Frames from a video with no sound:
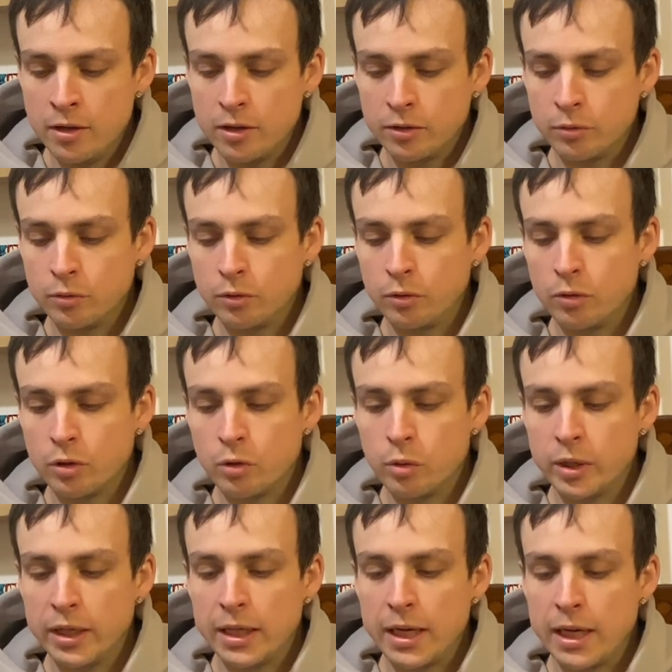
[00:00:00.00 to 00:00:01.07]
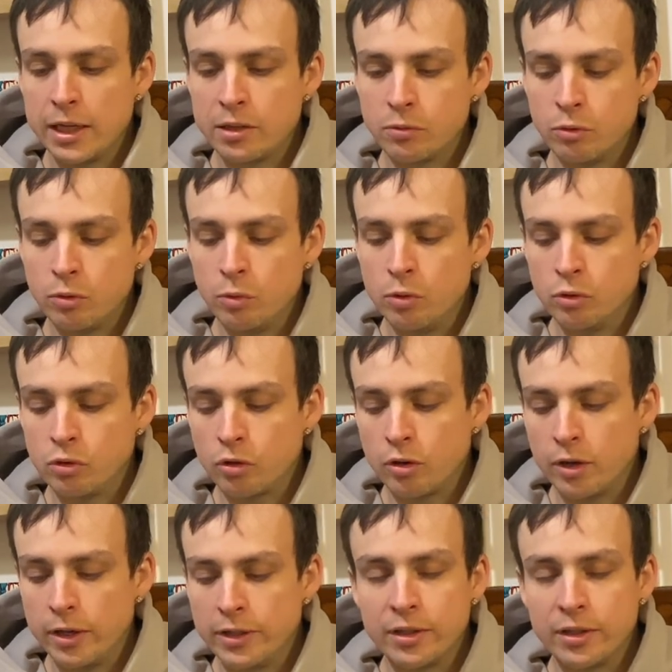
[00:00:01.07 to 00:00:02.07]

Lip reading: So we'll do a quick catch. We will try and